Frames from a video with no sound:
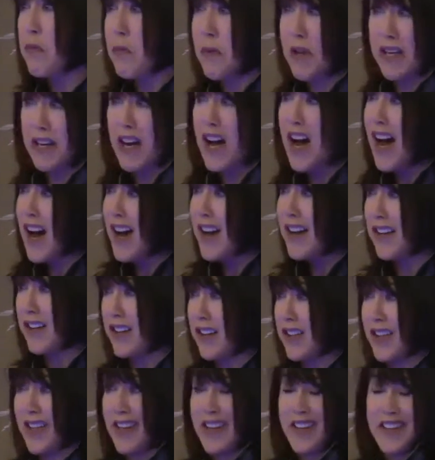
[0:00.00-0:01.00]
been
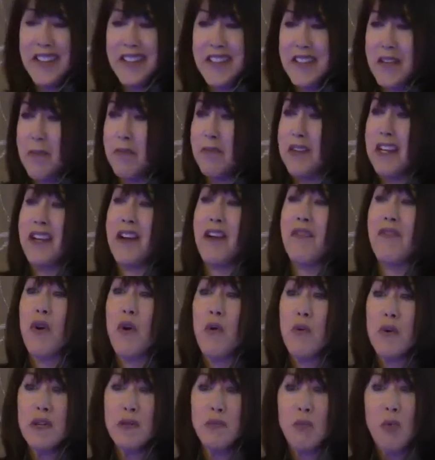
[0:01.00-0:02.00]
higher, and it's something I've
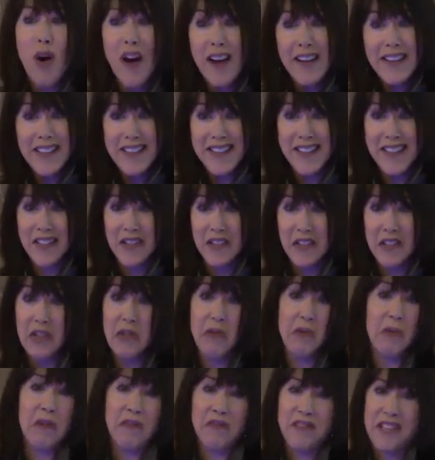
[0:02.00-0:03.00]
always wanted to
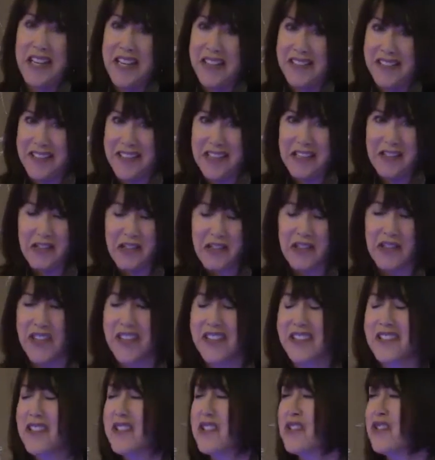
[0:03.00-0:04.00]
do. I've taken English
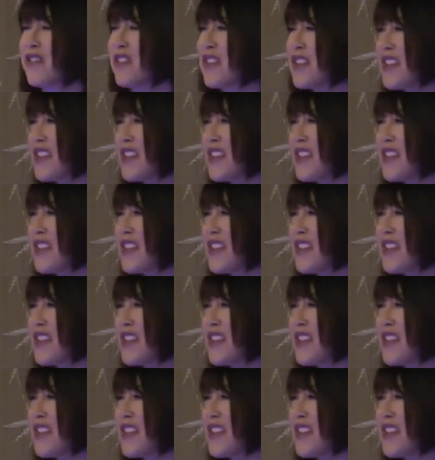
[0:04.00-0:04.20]
lessons for